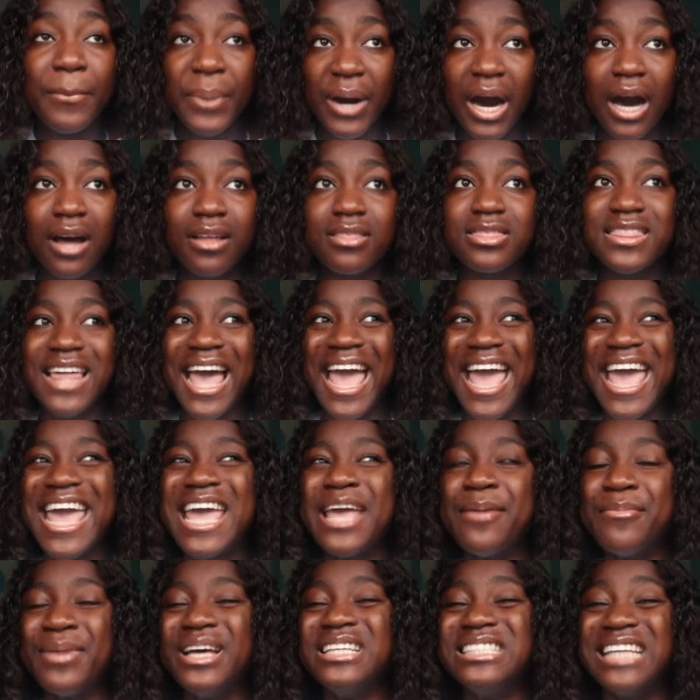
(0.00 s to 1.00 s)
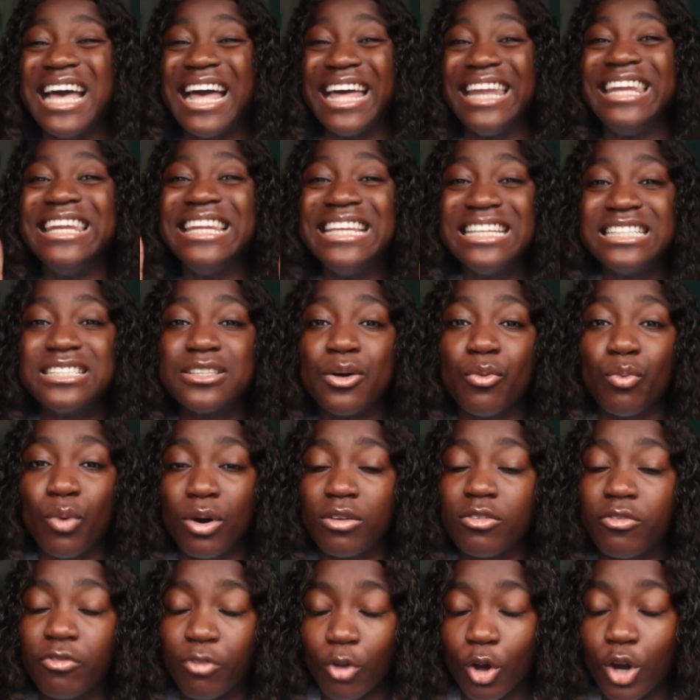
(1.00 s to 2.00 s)
But the aim is at least
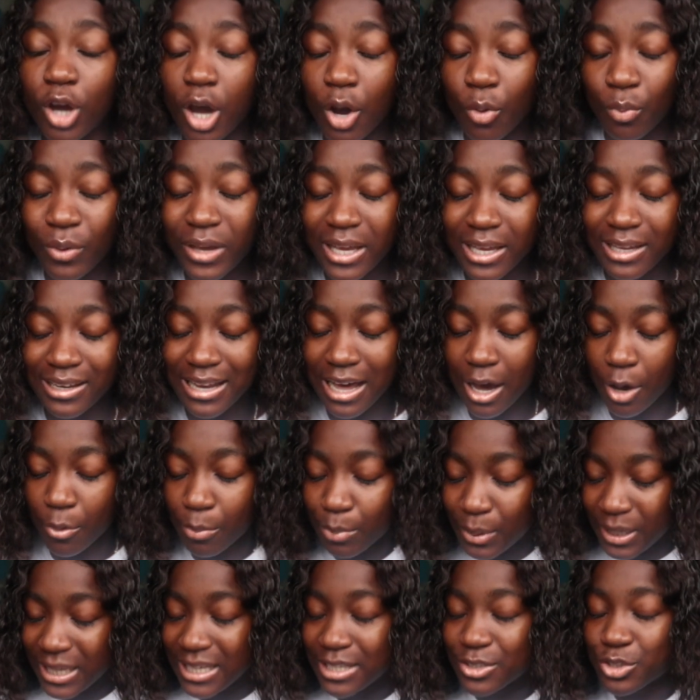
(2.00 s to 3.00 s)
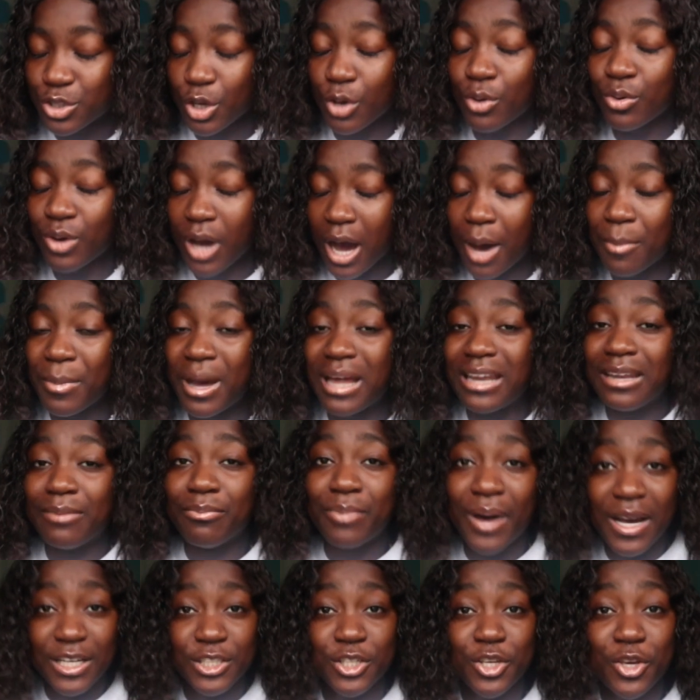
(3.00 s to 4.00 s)
one vlog a week. Now, please don't come and
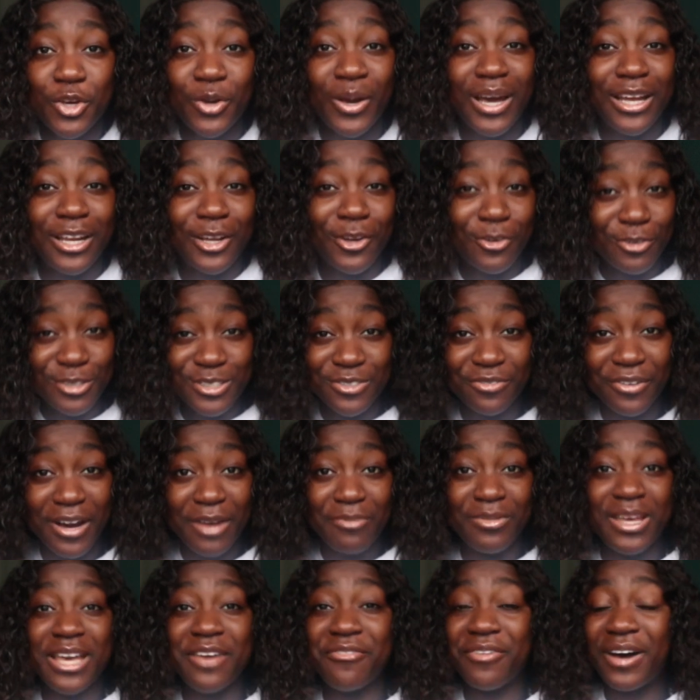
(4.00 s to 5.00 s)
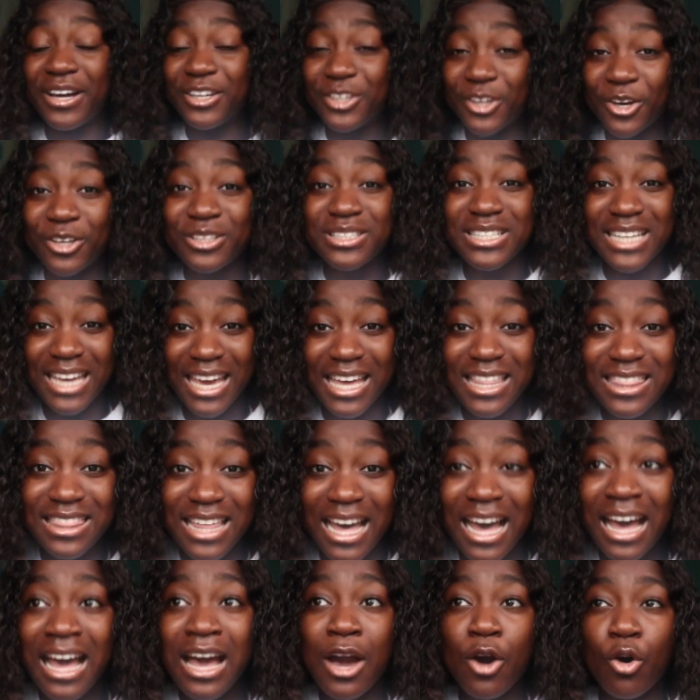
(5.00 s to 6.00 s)
persecute and crucify me if I don't get
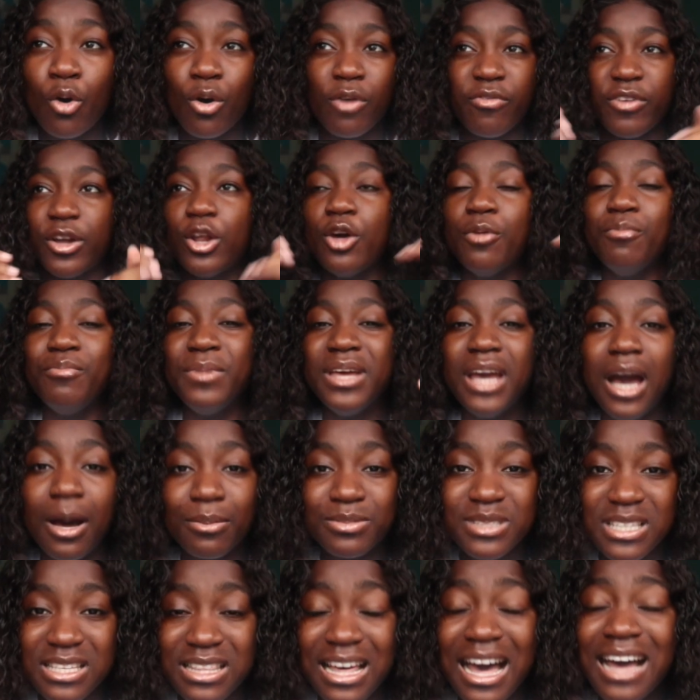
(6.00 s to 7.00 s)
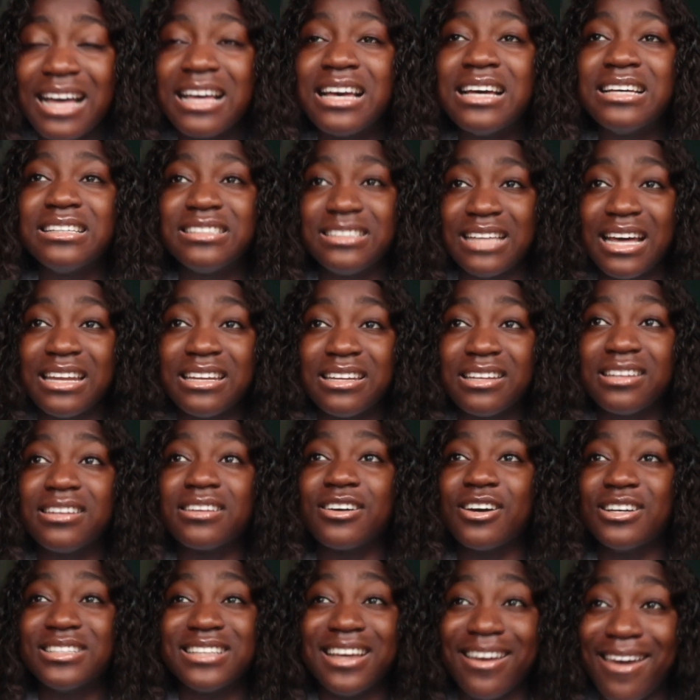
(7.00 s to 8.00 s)
that, or if I don't meet up to that standard,
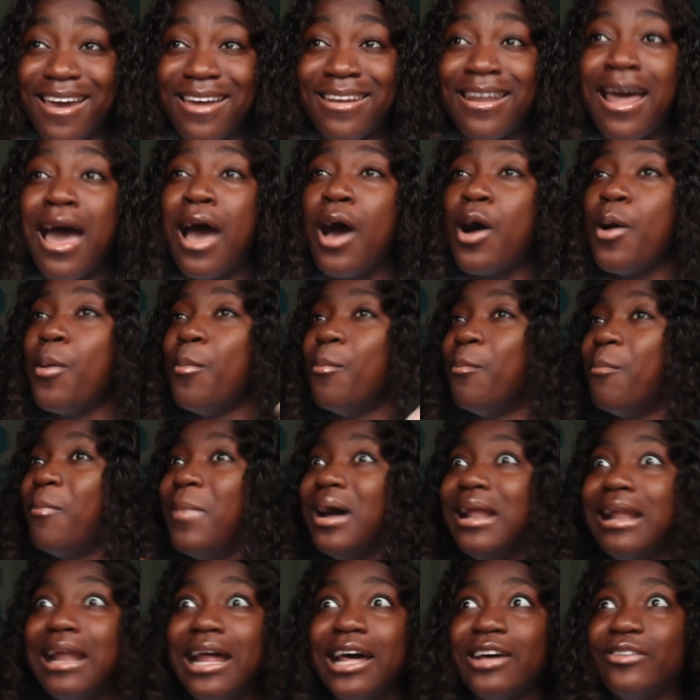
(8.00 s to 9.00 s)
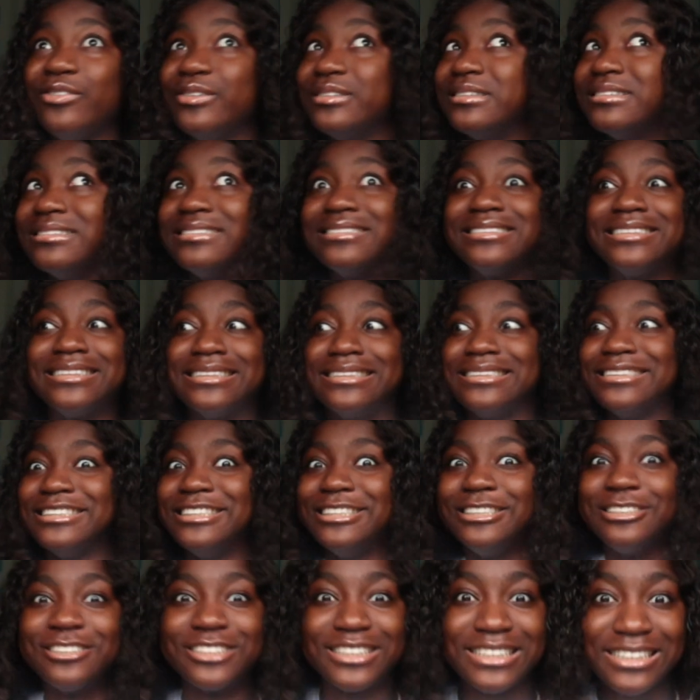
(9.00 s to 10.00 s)
because again, my life is not that
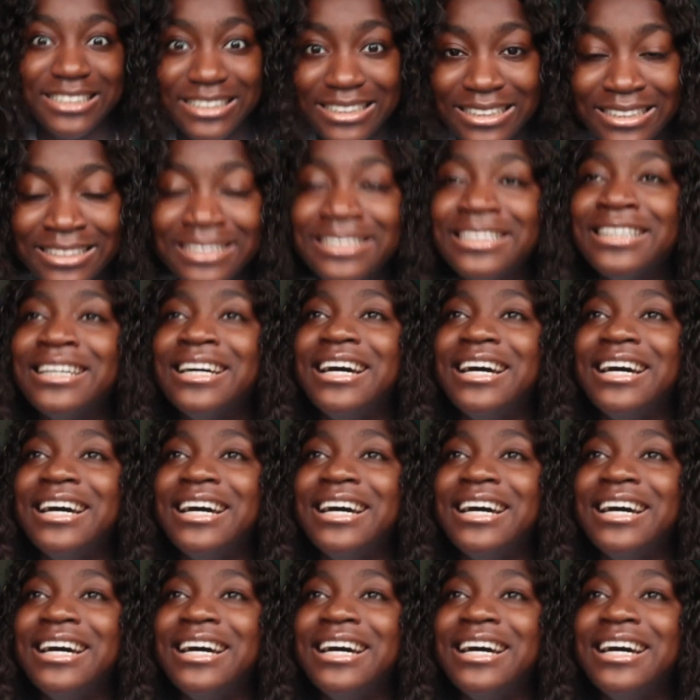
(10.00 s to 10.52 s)
interesting.